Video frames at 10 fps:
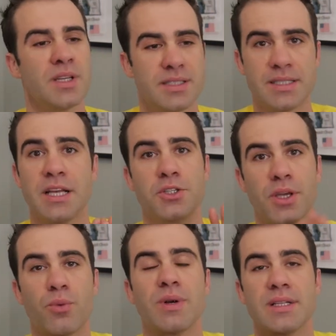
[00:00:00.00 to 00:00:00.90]
It's
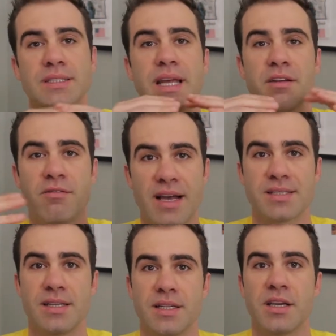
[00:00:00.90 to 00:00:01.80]
essentially a real estate
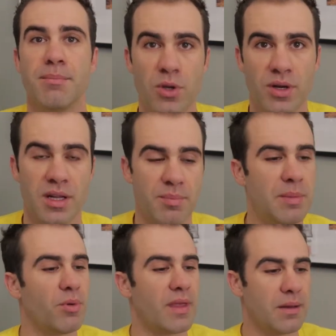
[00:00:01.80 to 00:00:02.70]
investing community,
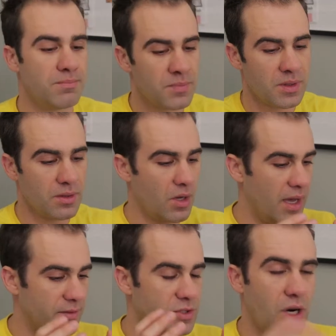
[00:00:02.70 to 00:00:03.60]
people that
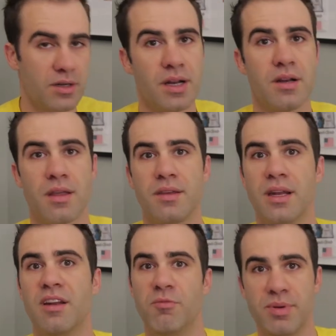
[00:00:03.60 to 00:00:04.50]
have started at nothing
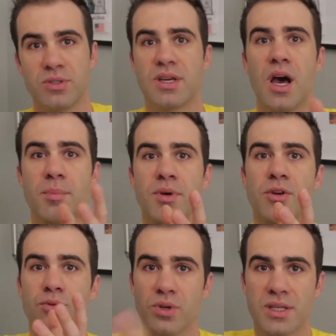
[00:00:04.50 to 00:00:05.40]
and built up
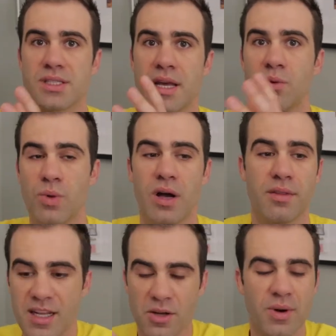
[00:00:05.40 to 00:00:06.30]
real estate
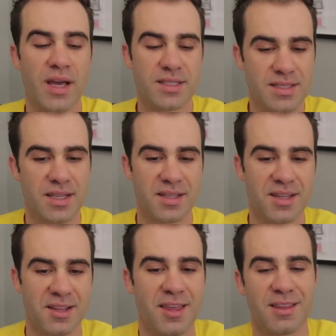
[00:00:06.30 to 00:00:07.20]
wealth. Anyways,
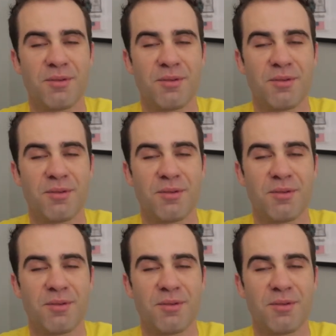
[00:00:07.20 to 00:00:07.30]
the, the,